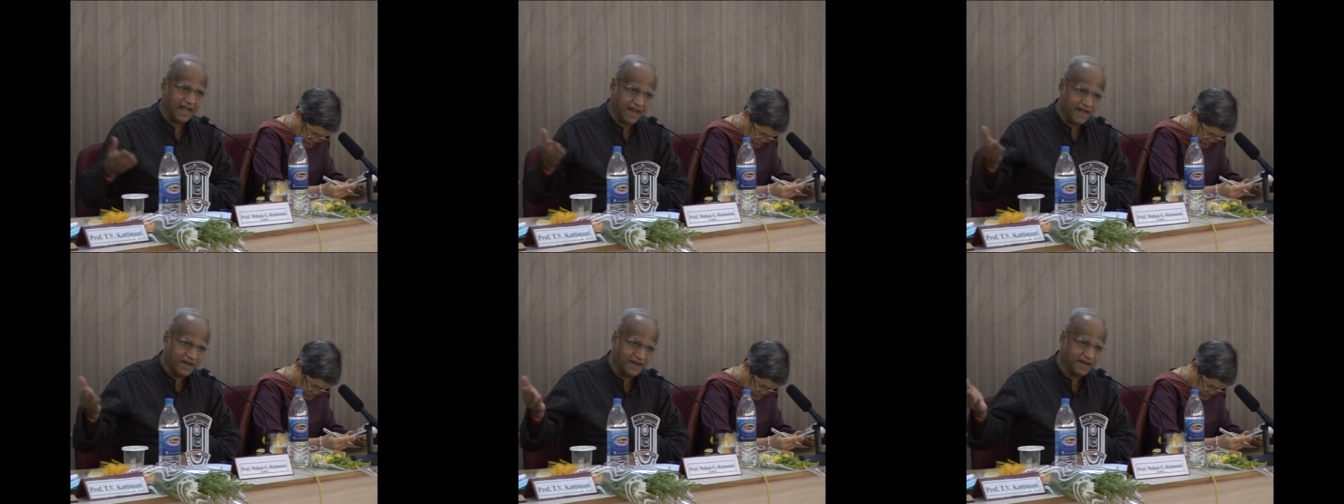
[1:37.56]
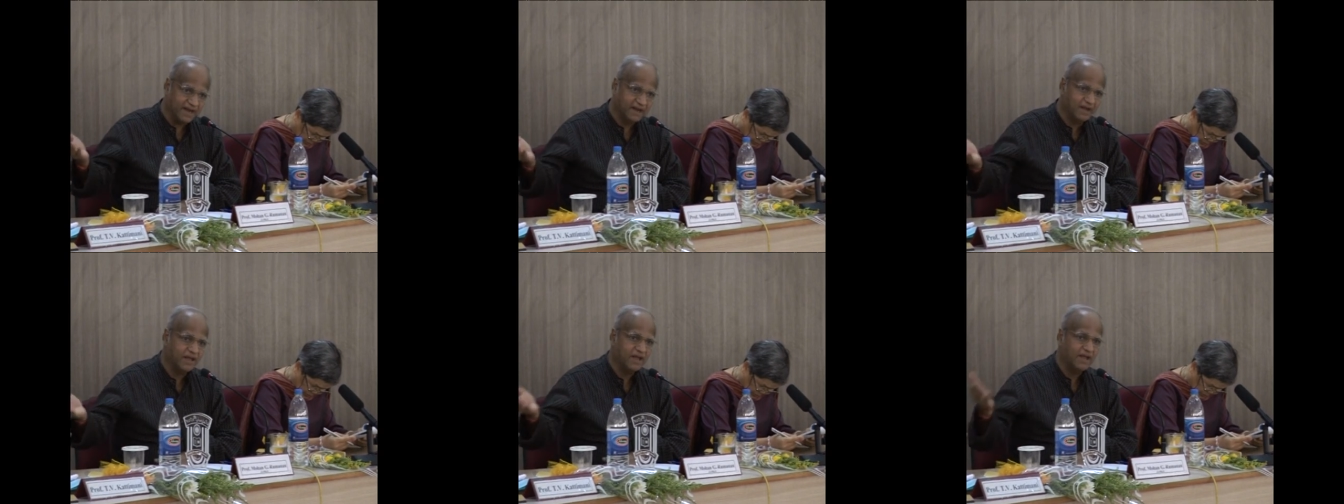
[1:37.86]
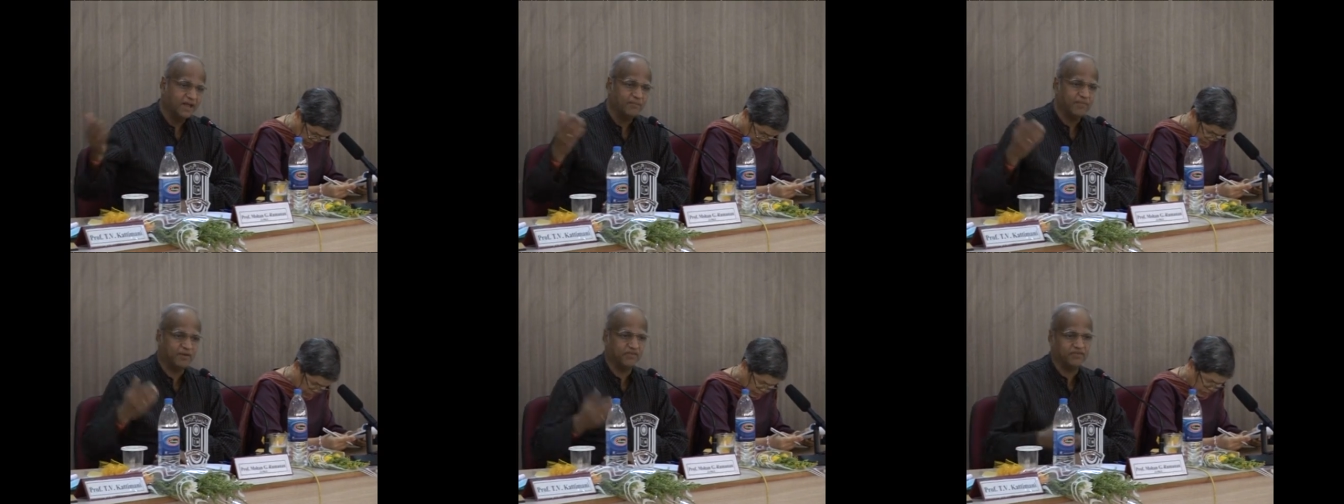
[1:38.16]
and
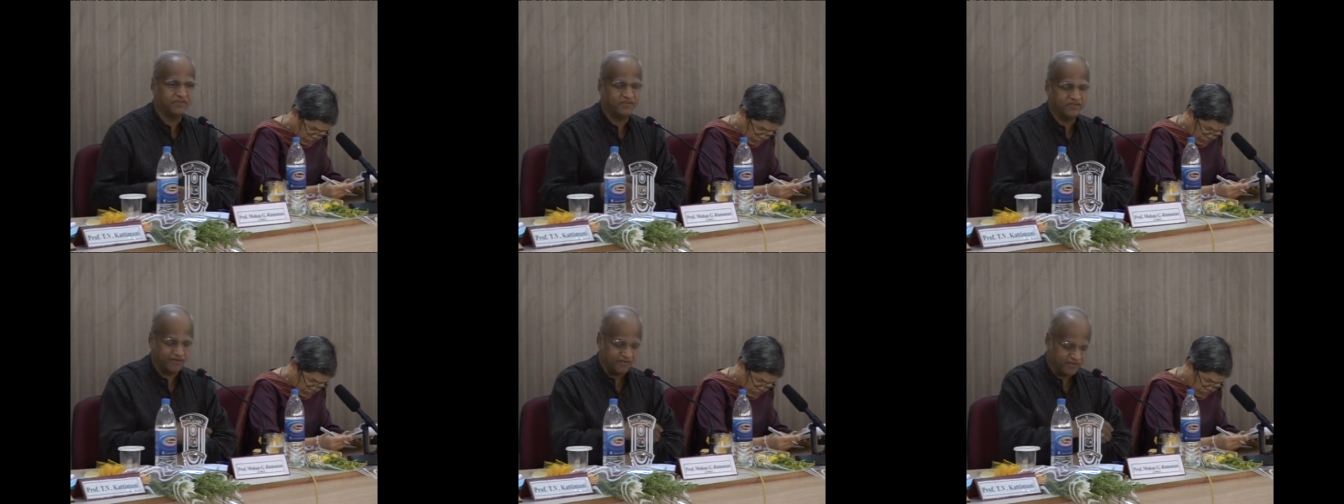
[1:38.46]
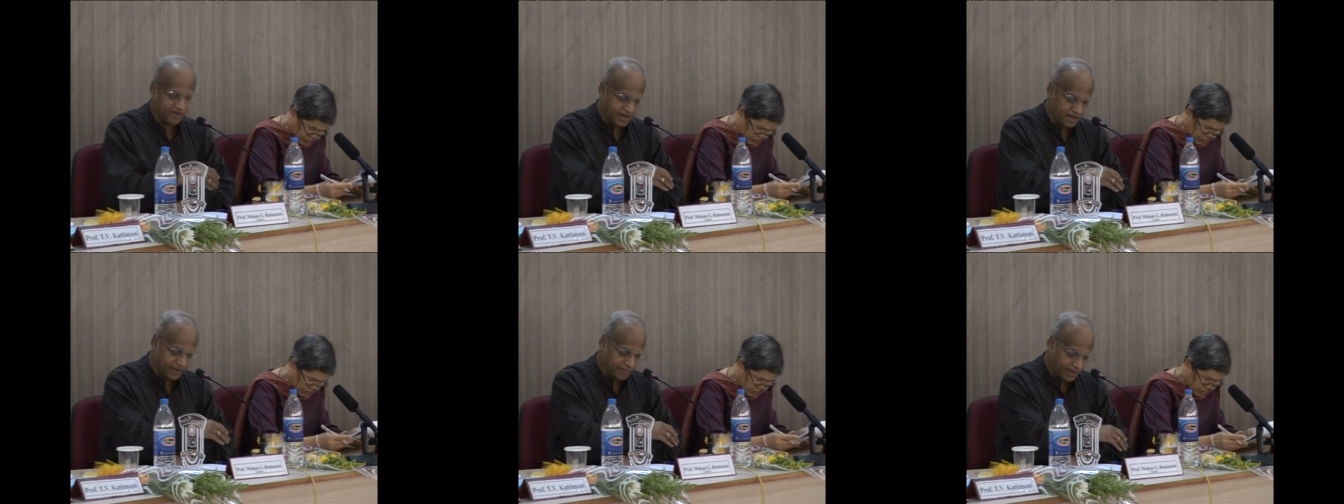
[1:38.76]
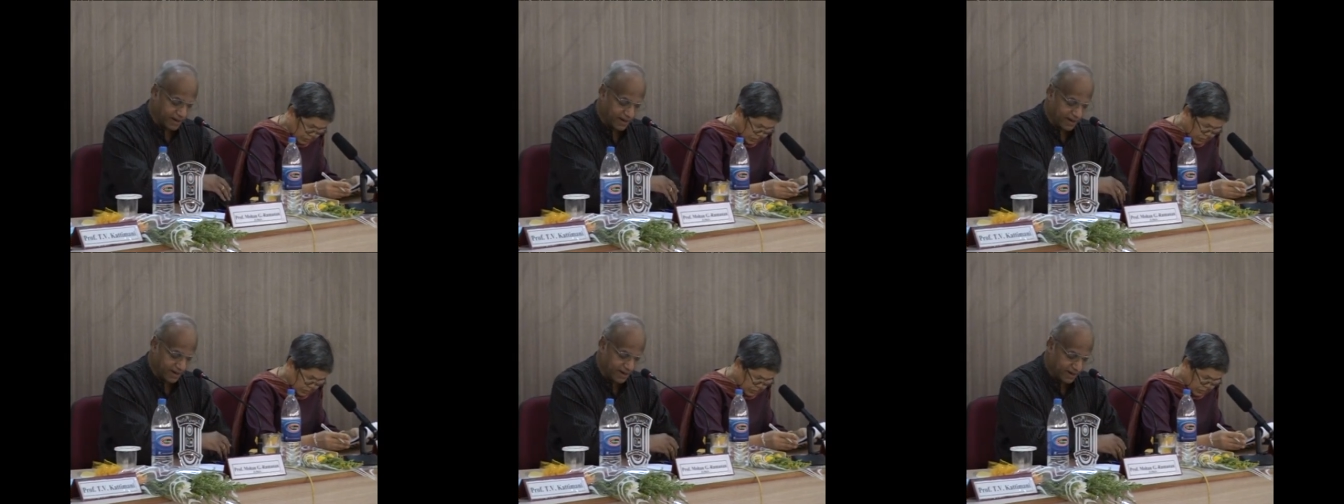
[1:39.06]
Professor Zafar
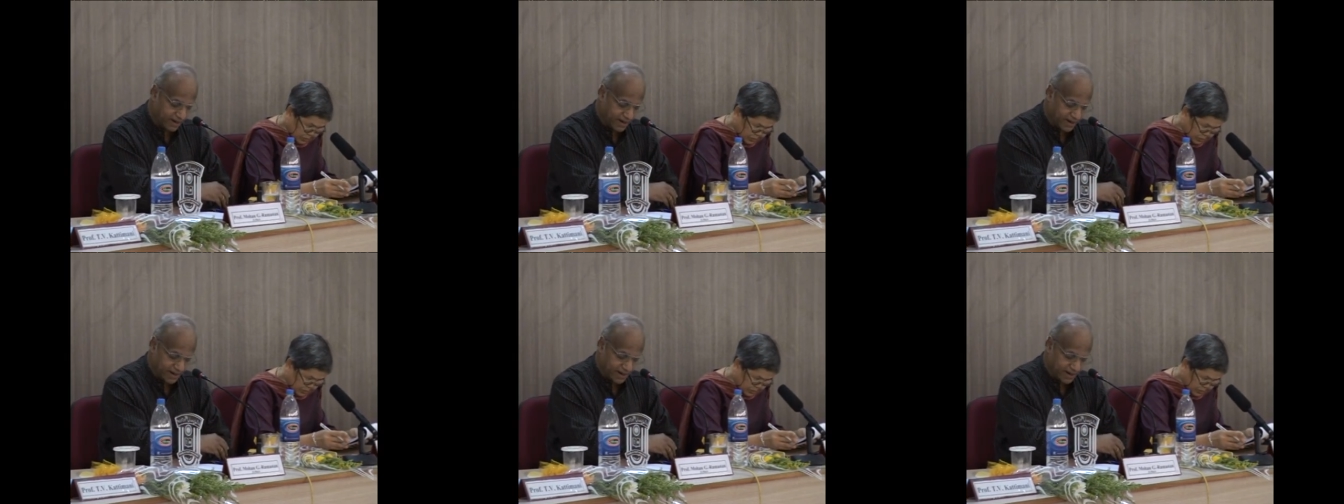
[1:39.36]
Iqbal,